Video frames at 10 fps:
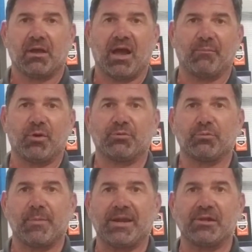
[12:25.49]
both
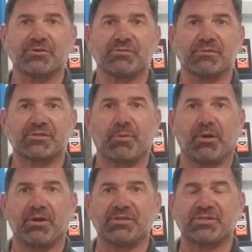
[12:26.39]
with many years of
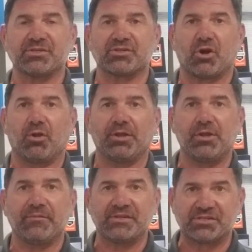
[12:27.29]
experience installing
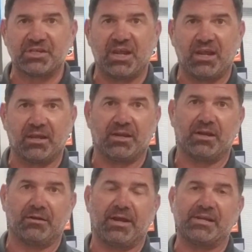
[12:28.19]
UVC and
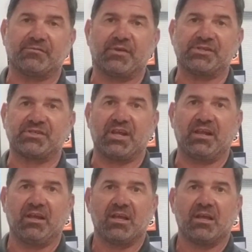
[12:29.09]
in HVAC.